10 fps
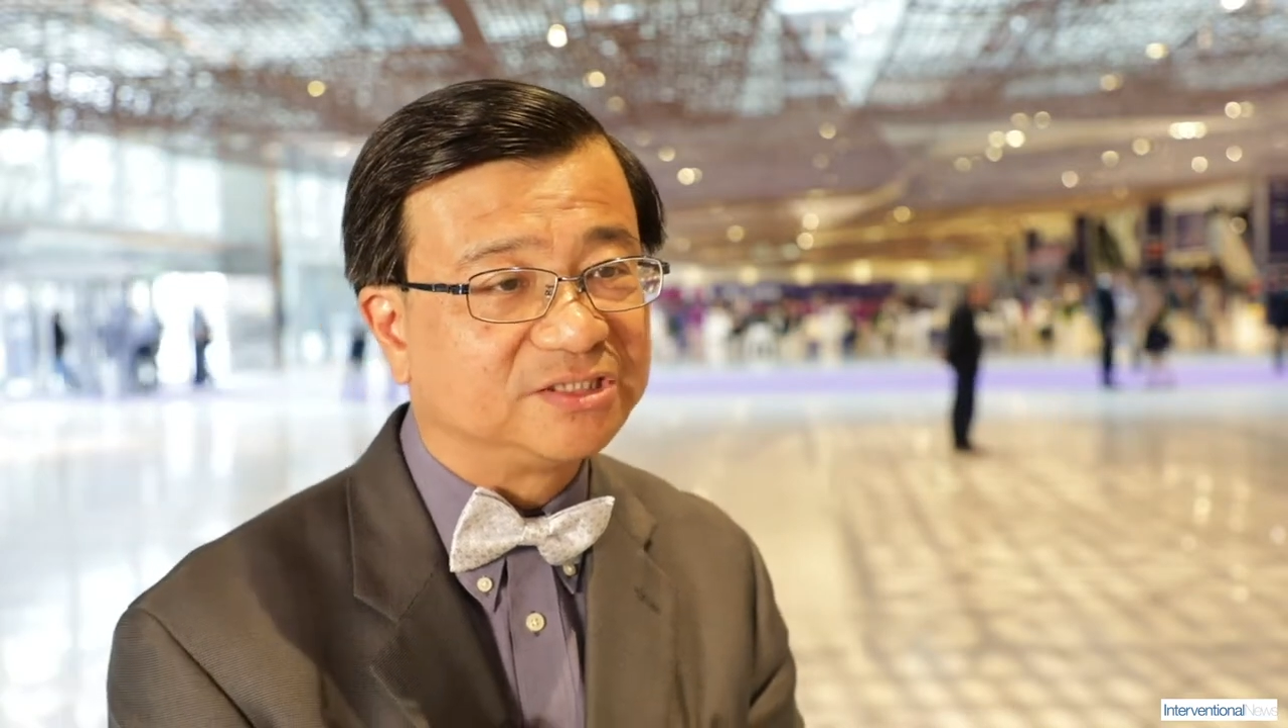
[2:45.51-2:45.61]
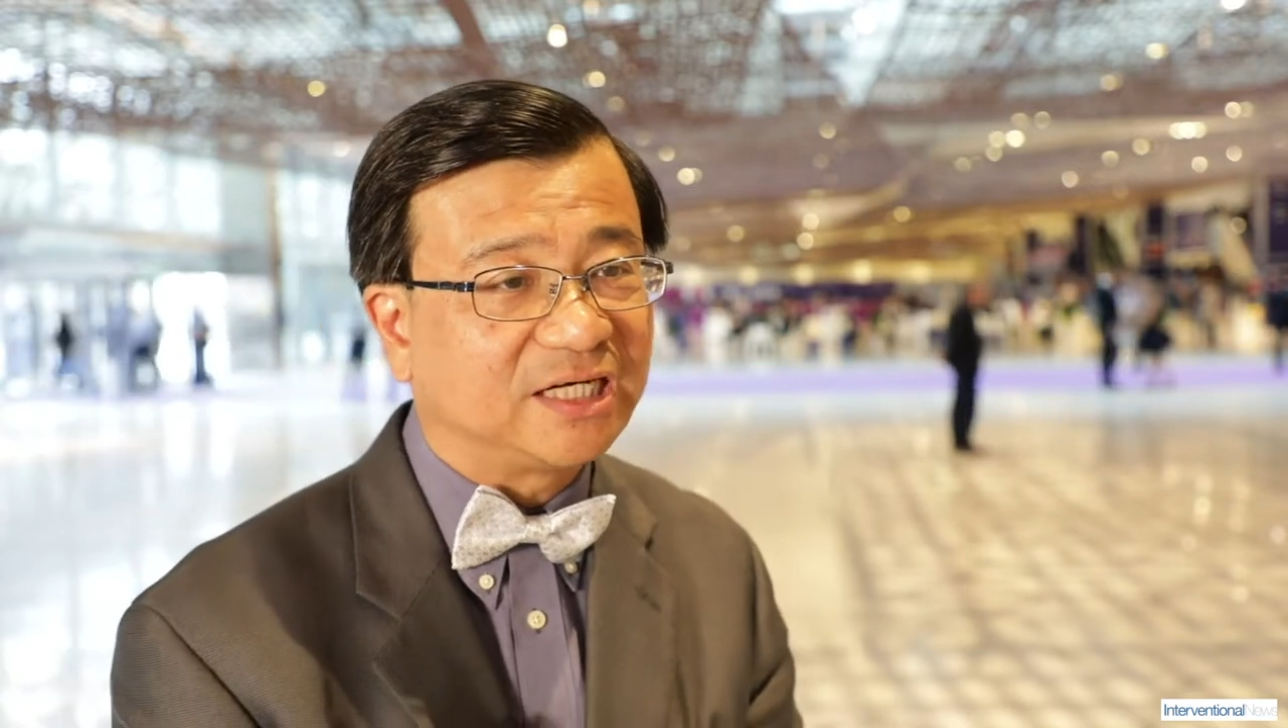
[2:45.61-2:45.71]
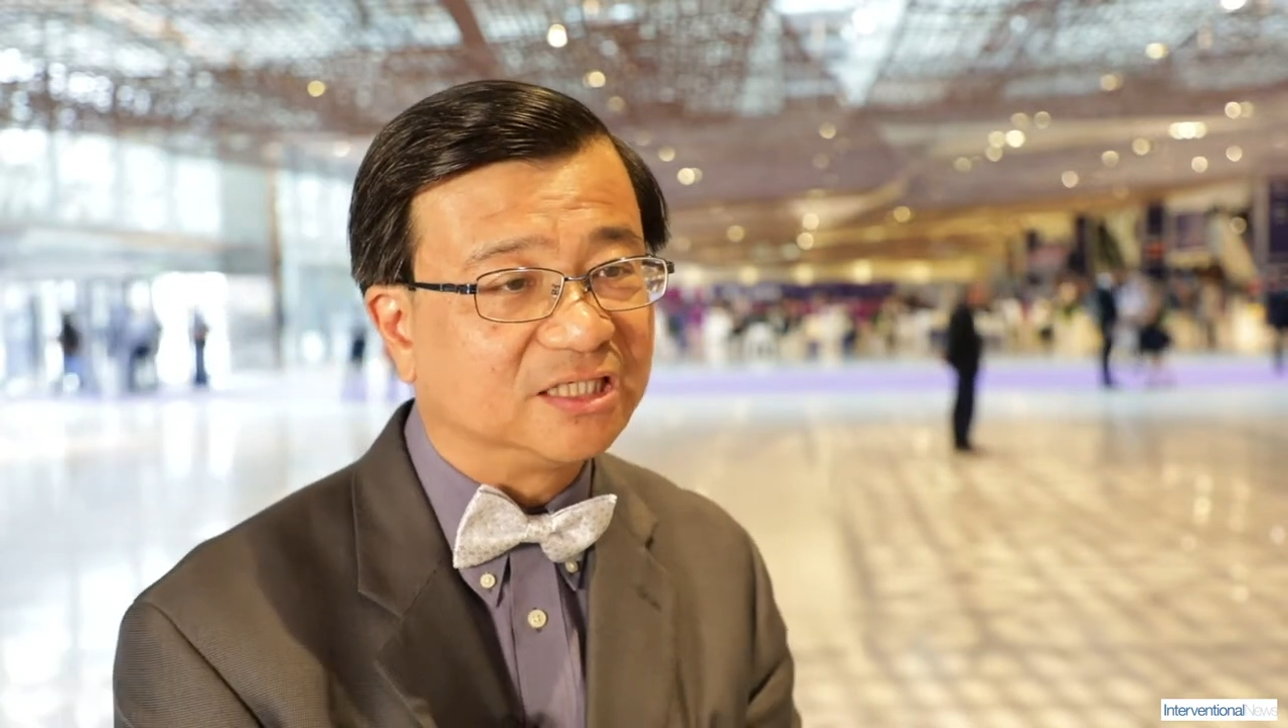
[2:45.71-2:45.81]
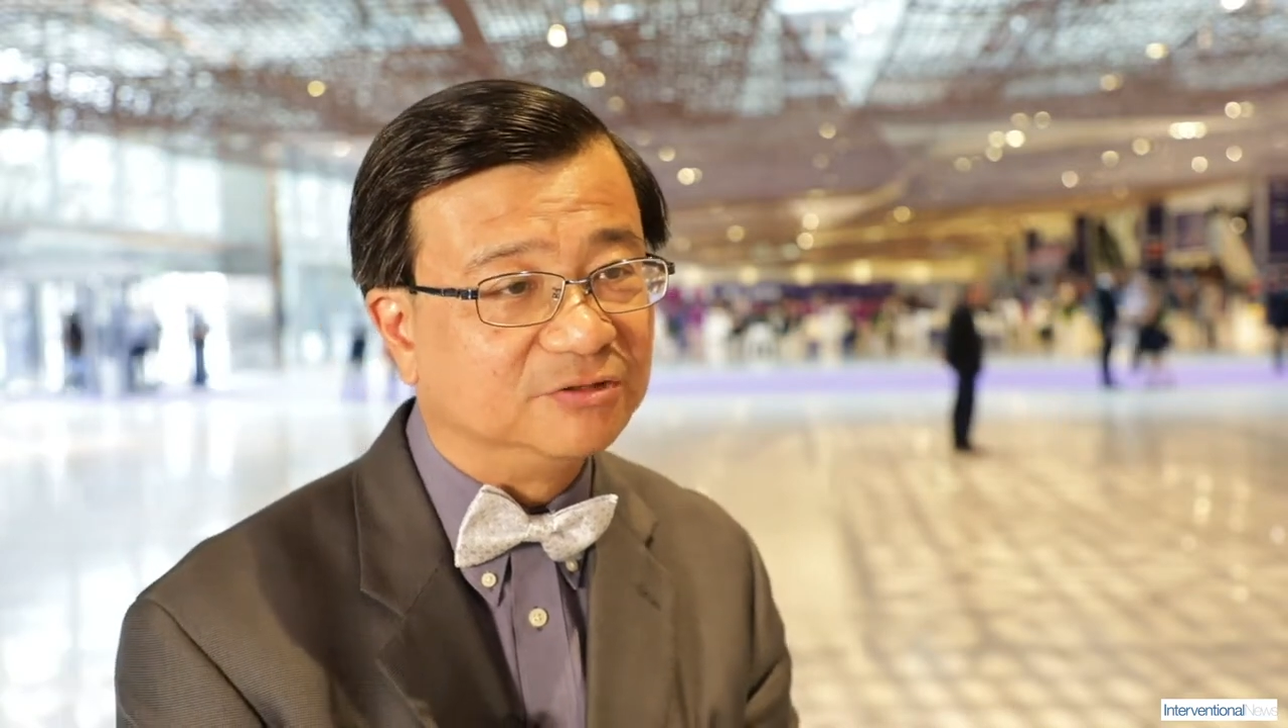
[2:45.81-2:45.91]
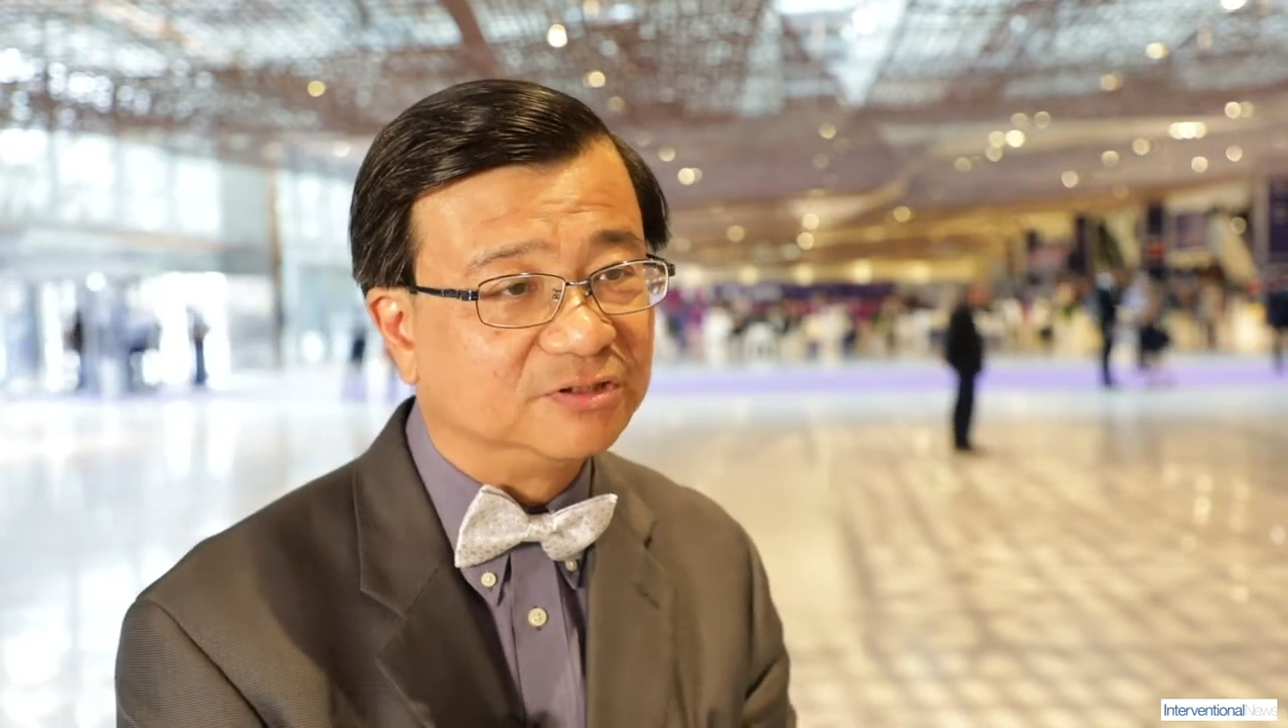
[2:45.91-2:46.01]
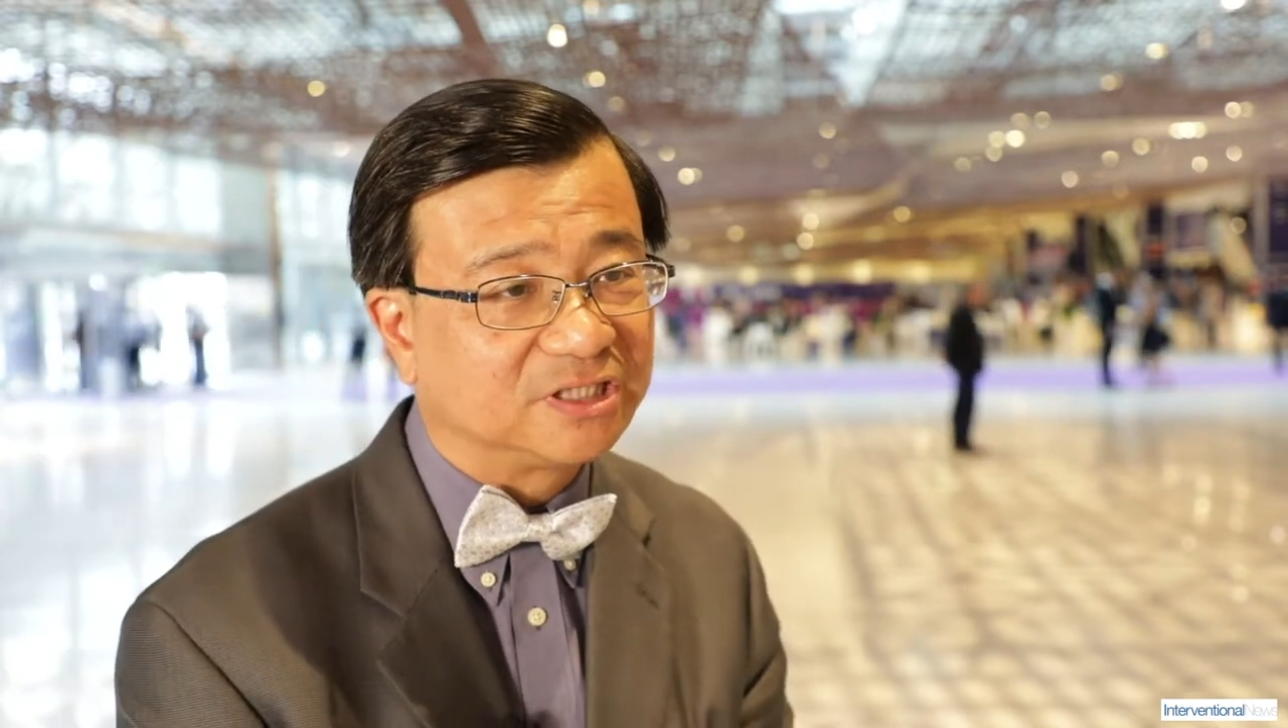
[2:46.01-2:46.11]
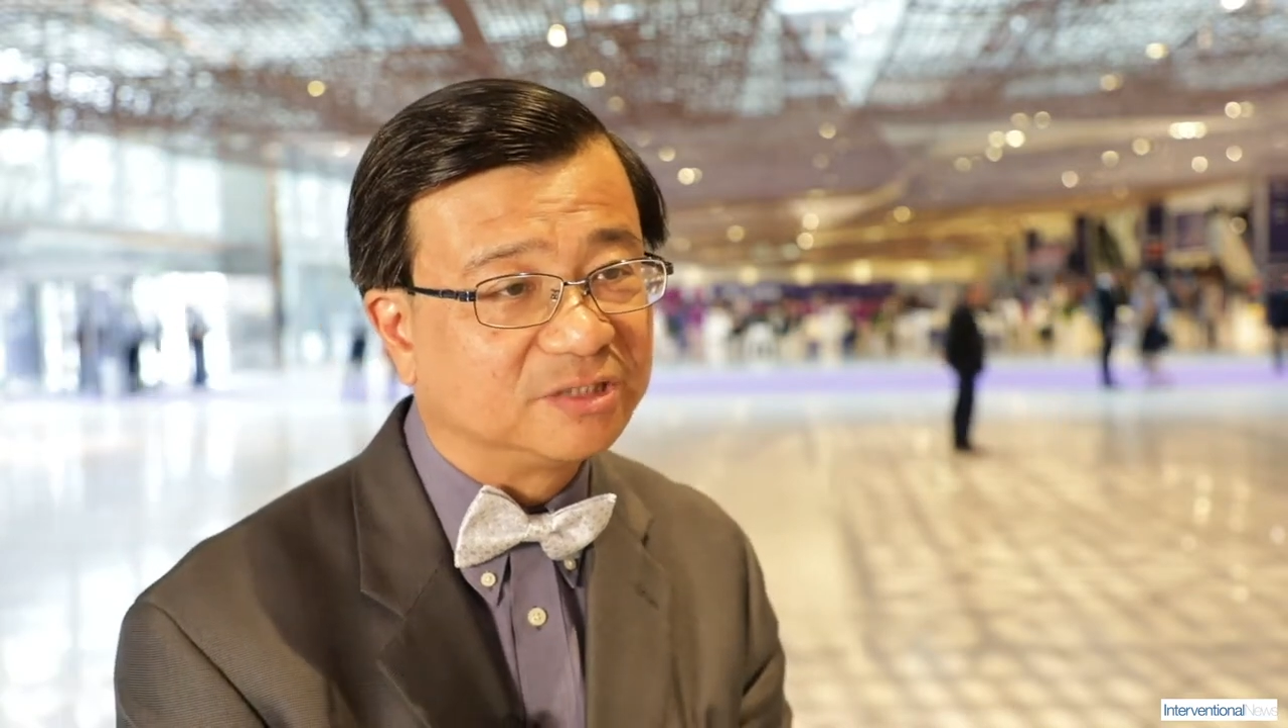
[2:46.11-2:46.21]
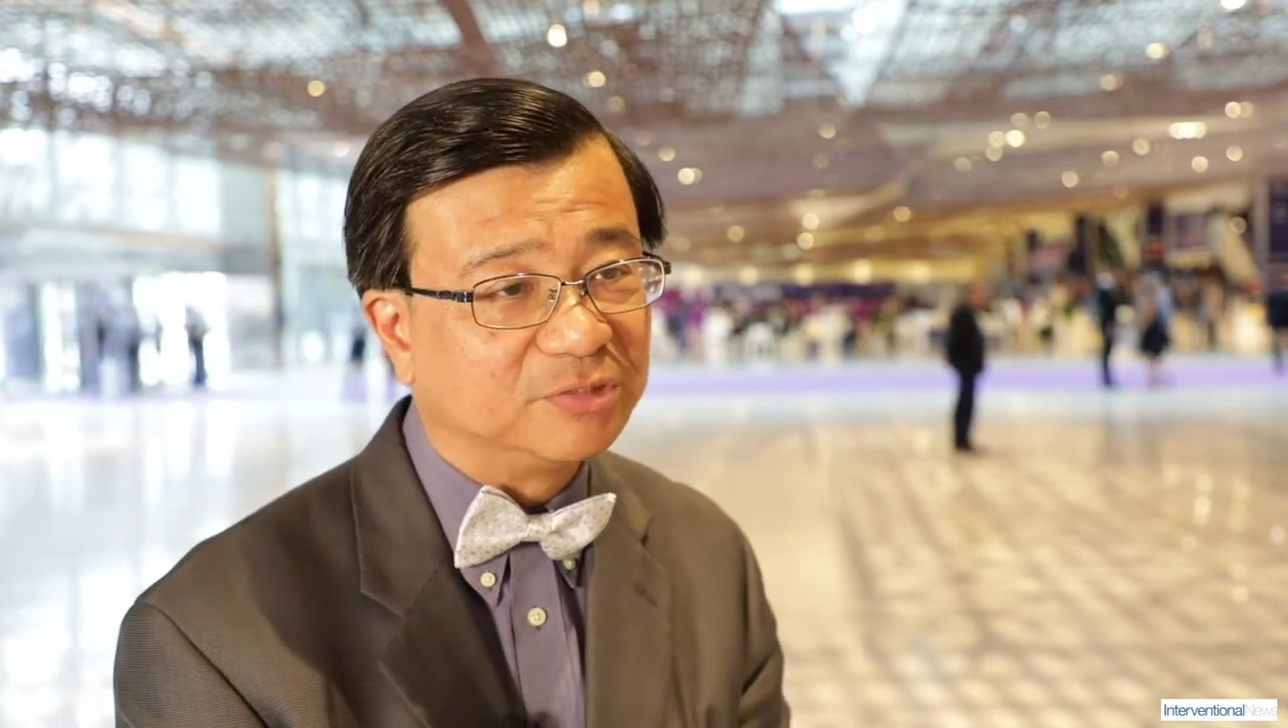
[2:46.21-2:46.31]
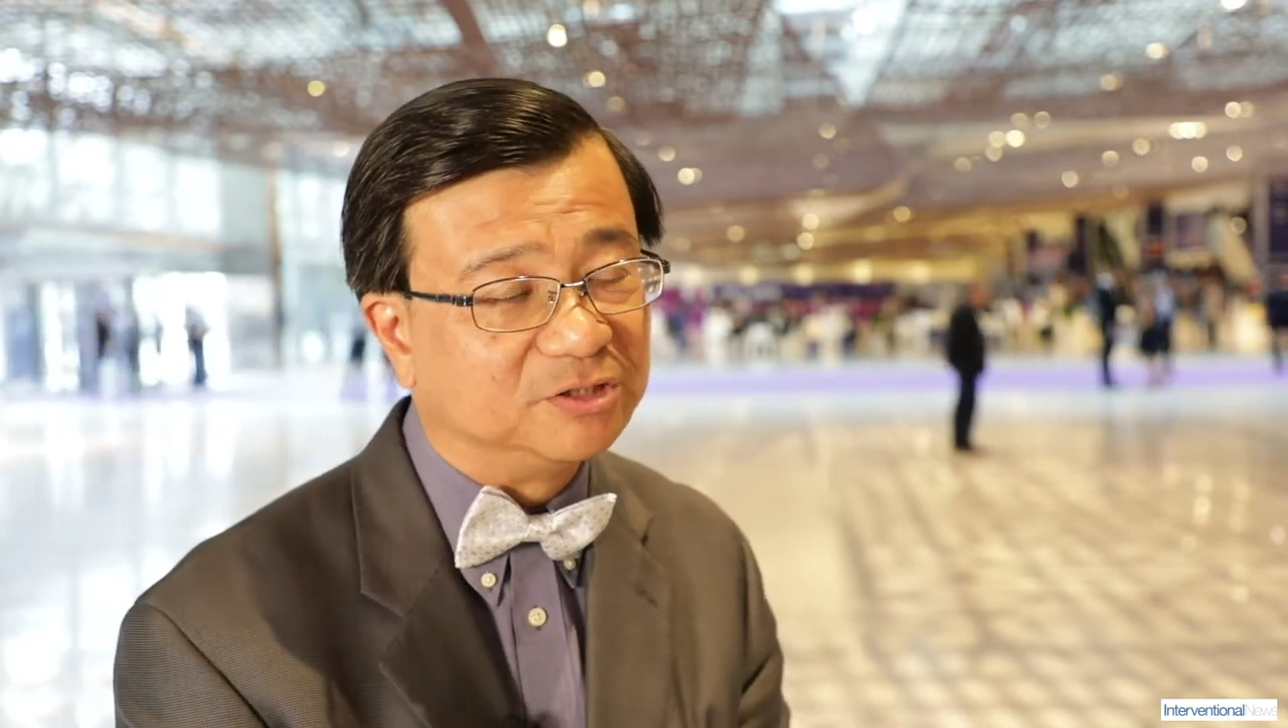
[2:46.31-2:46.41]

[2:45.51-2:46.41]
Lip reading: a drug eluting